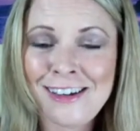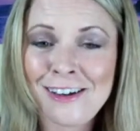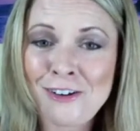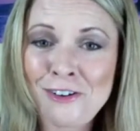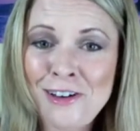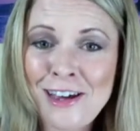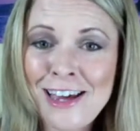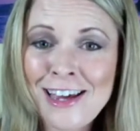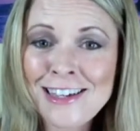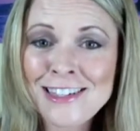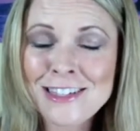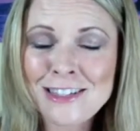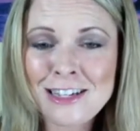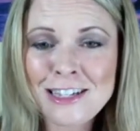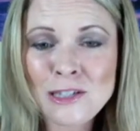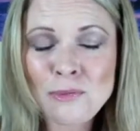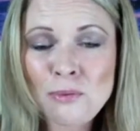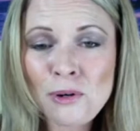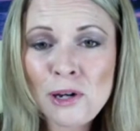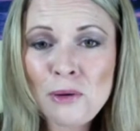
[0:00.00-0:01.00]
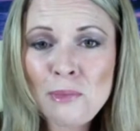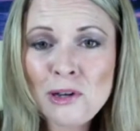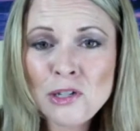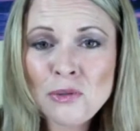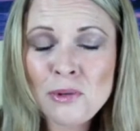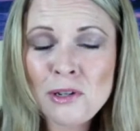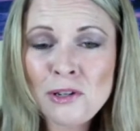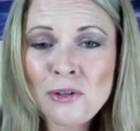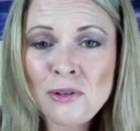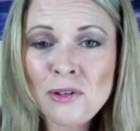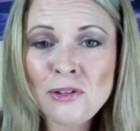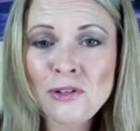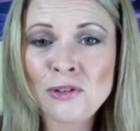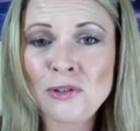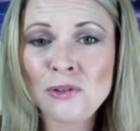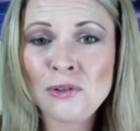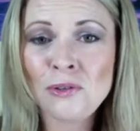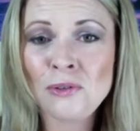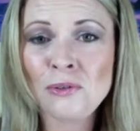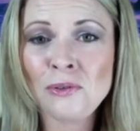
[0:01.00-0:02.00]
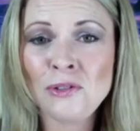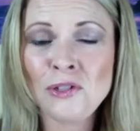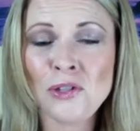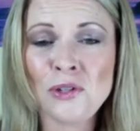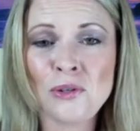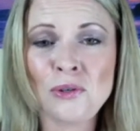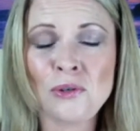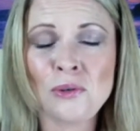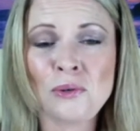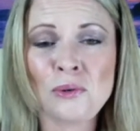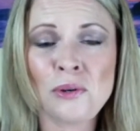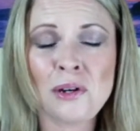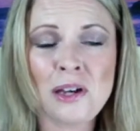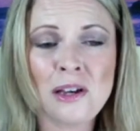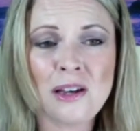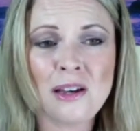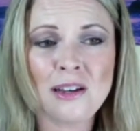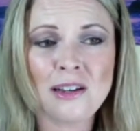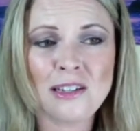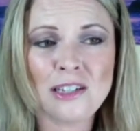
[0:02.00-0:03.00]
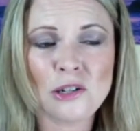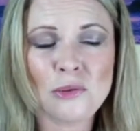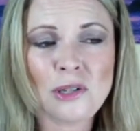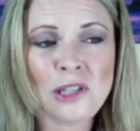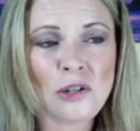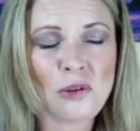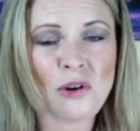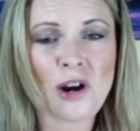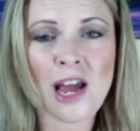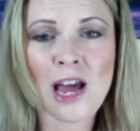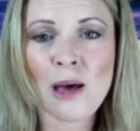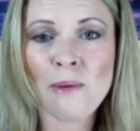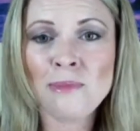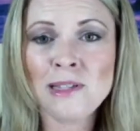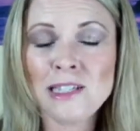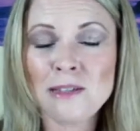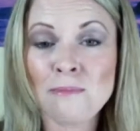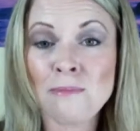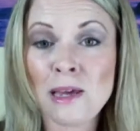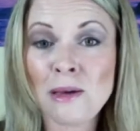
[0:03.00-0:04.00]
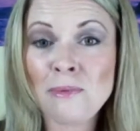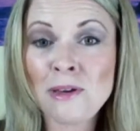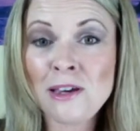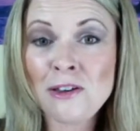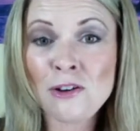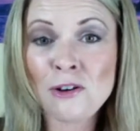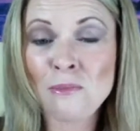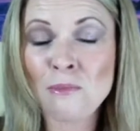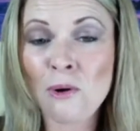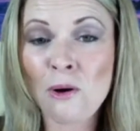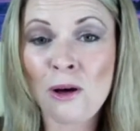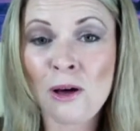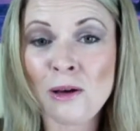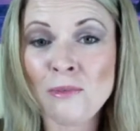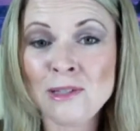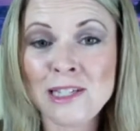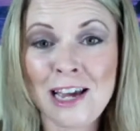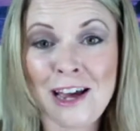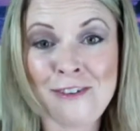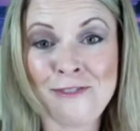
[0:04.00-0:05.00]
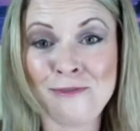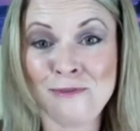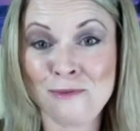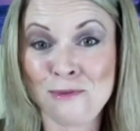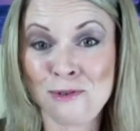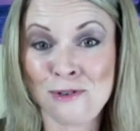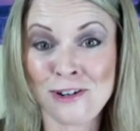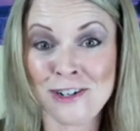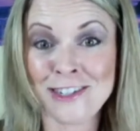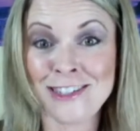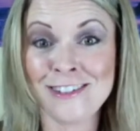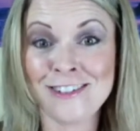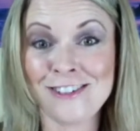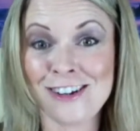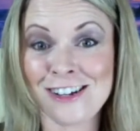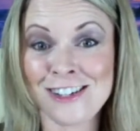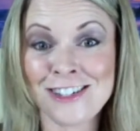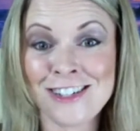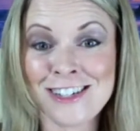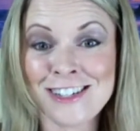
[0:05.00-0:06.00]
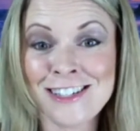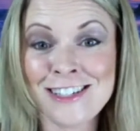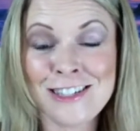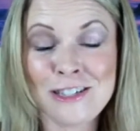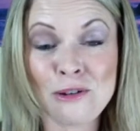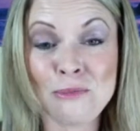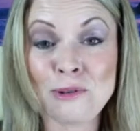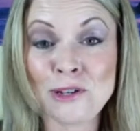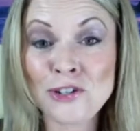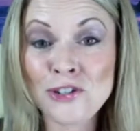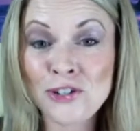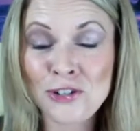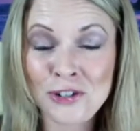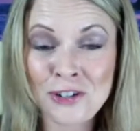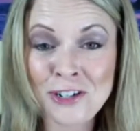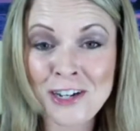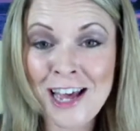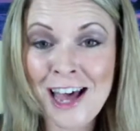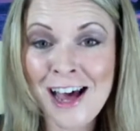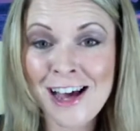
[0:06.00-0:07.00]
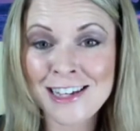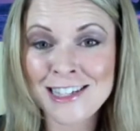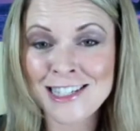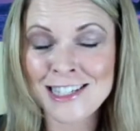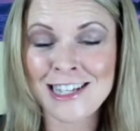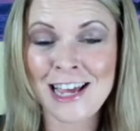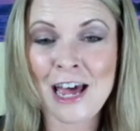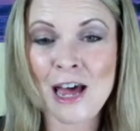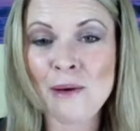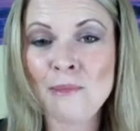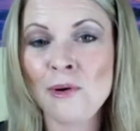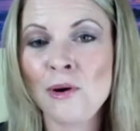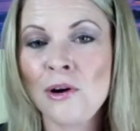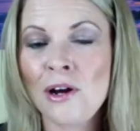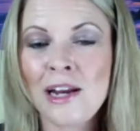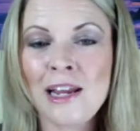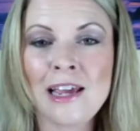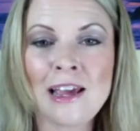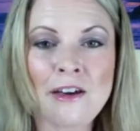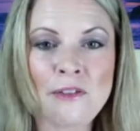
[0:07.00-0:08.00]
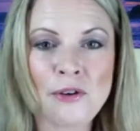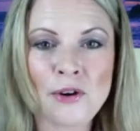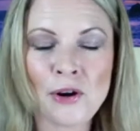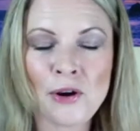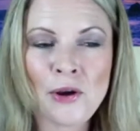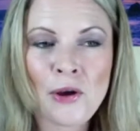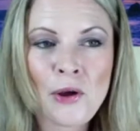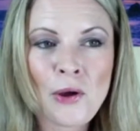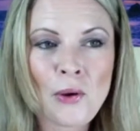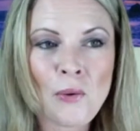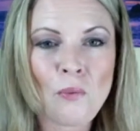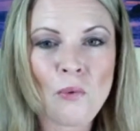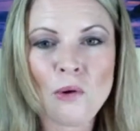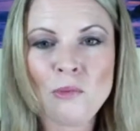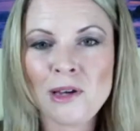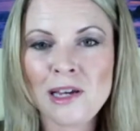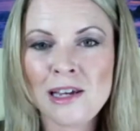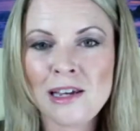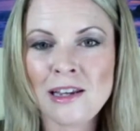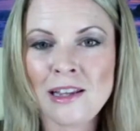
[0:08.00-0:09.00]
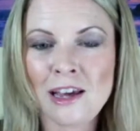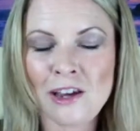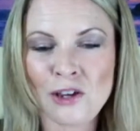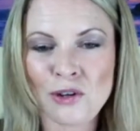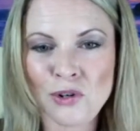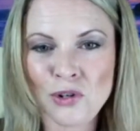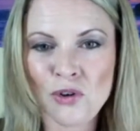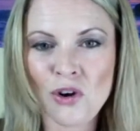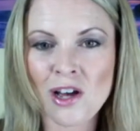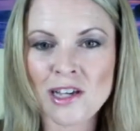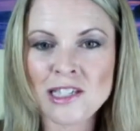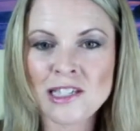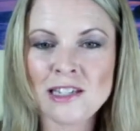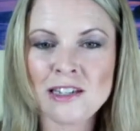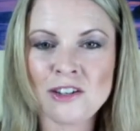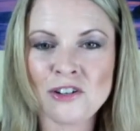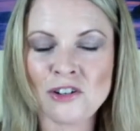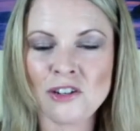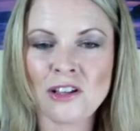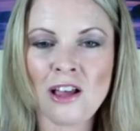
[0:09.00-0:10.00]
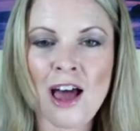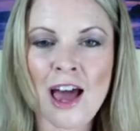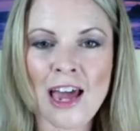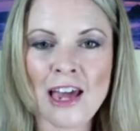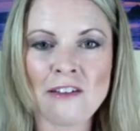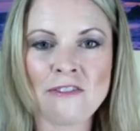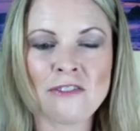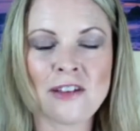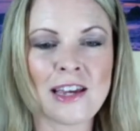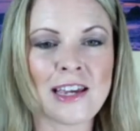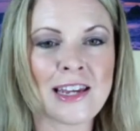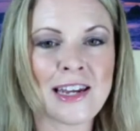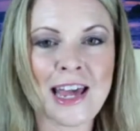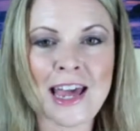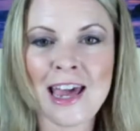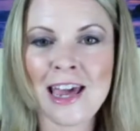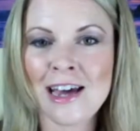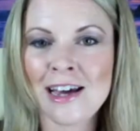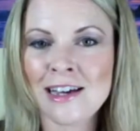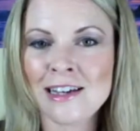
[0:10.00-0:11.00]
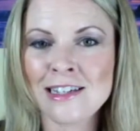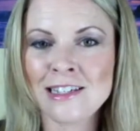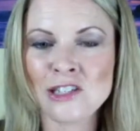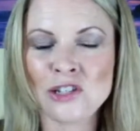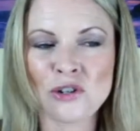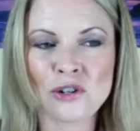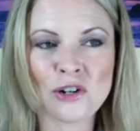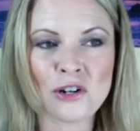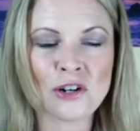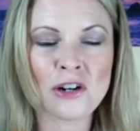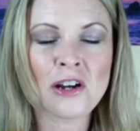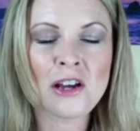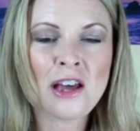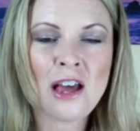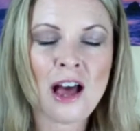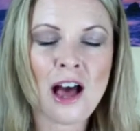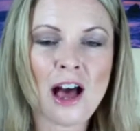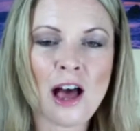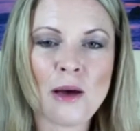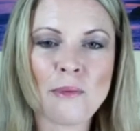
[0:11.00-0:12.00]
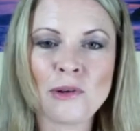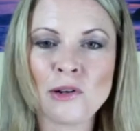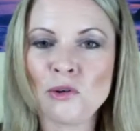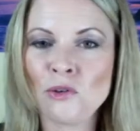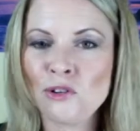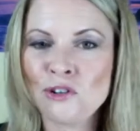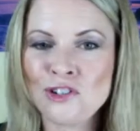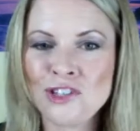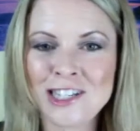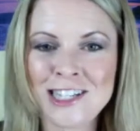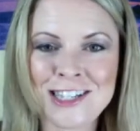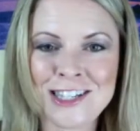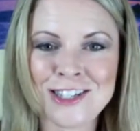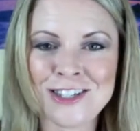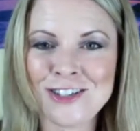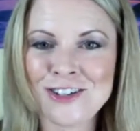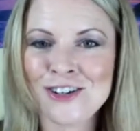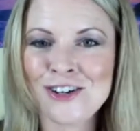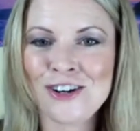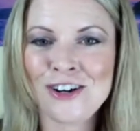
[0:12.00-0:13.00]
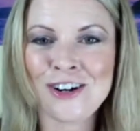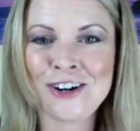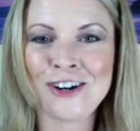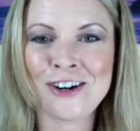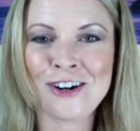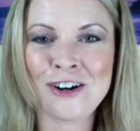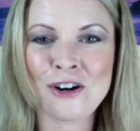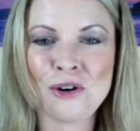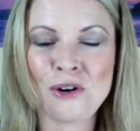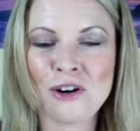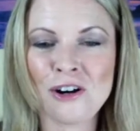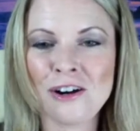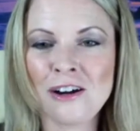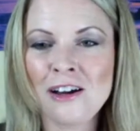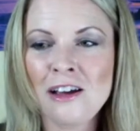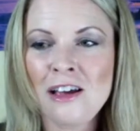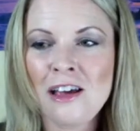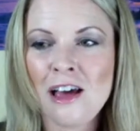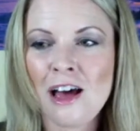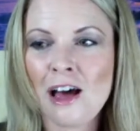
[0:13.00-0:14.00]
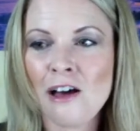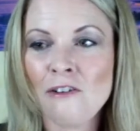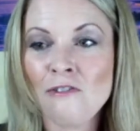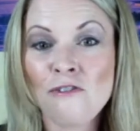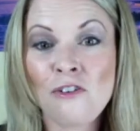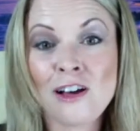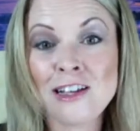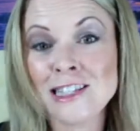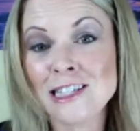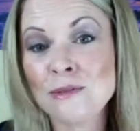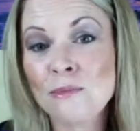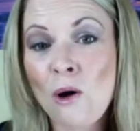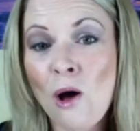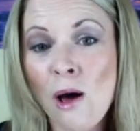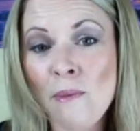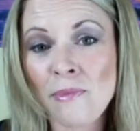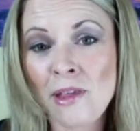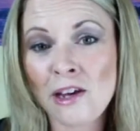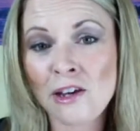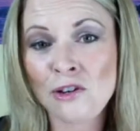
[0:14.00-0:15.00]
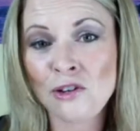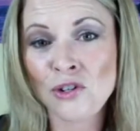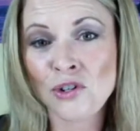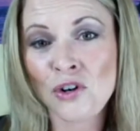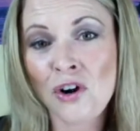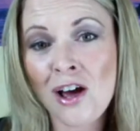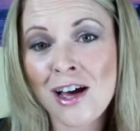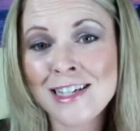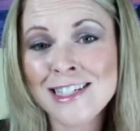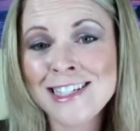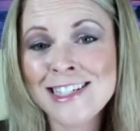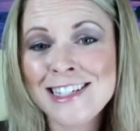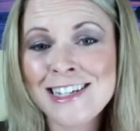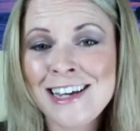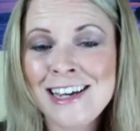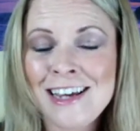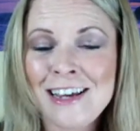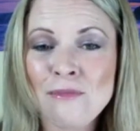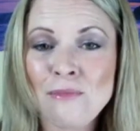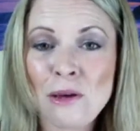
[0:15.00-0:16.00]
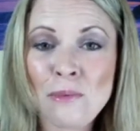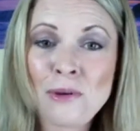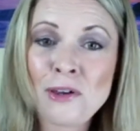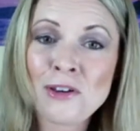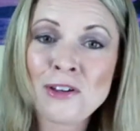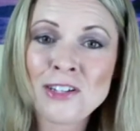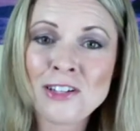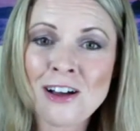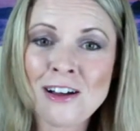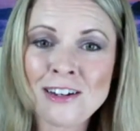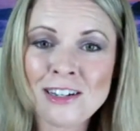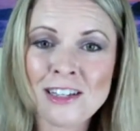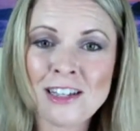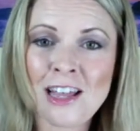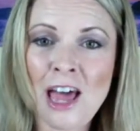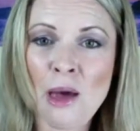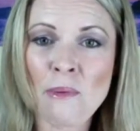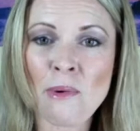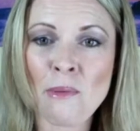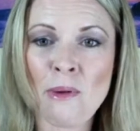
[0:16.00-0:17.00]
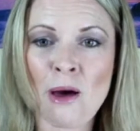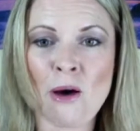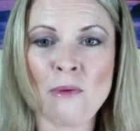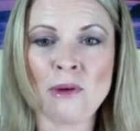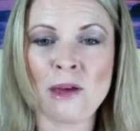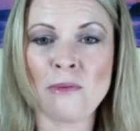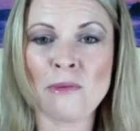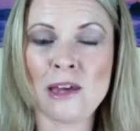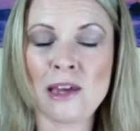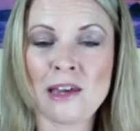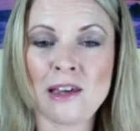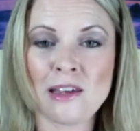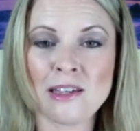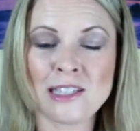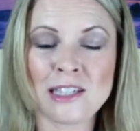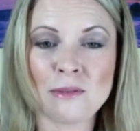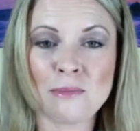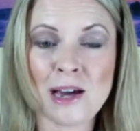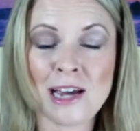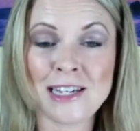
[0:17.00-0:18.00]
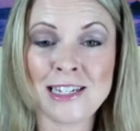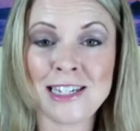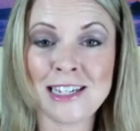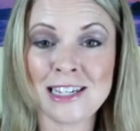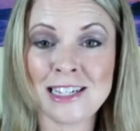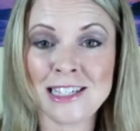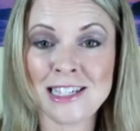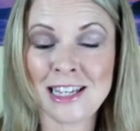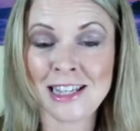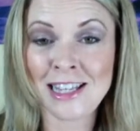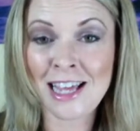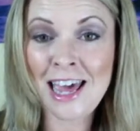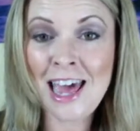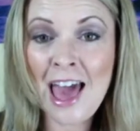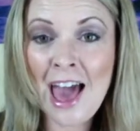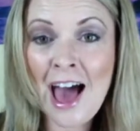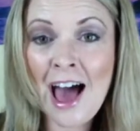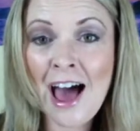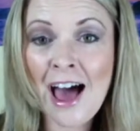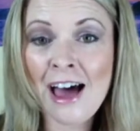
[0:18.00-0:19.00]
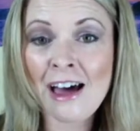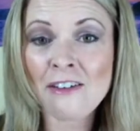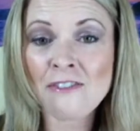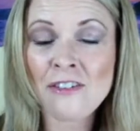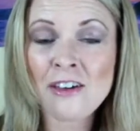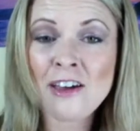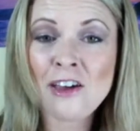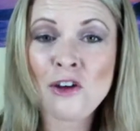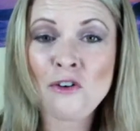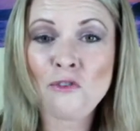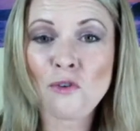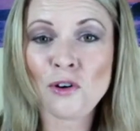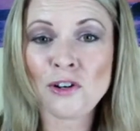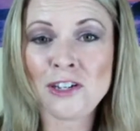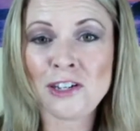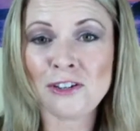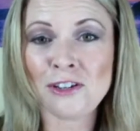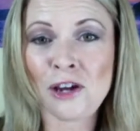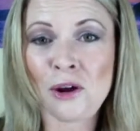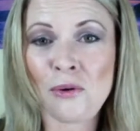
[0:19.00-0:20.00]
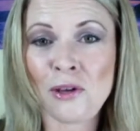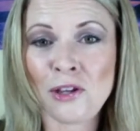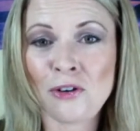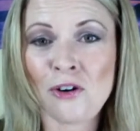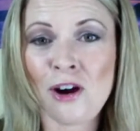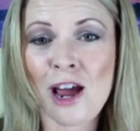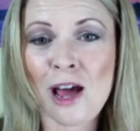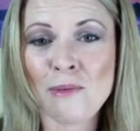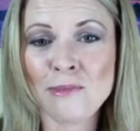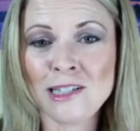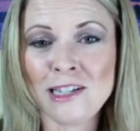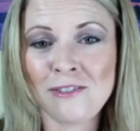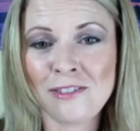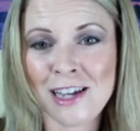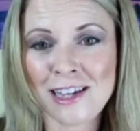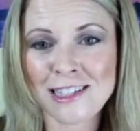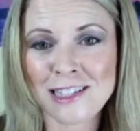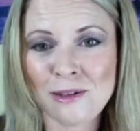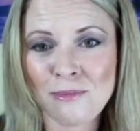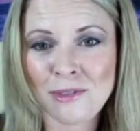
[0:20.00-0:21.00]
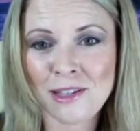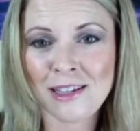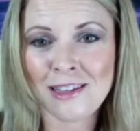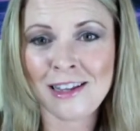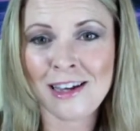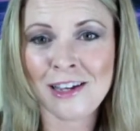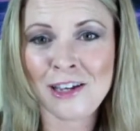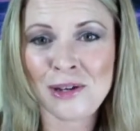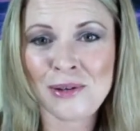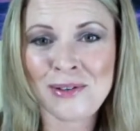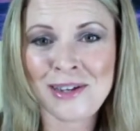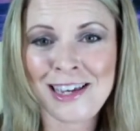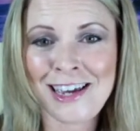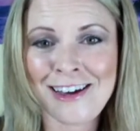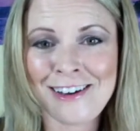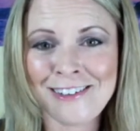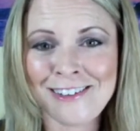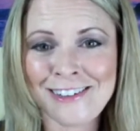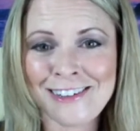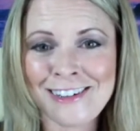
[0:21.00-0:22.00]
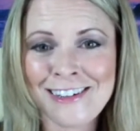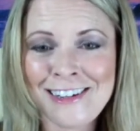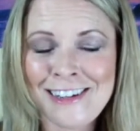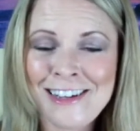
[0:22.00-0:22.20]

Okay, so that's pretty much what you can do to deal with cramps. Maybe your moms have more suggestions, so be sure to ask them or any other woman that you trust in your life, like an aunt or um, an older sister or a friend's mom that you trust. Maybe you can talk to them about maybe some ideas that they have for dealing with cramps if that's something that you encounter.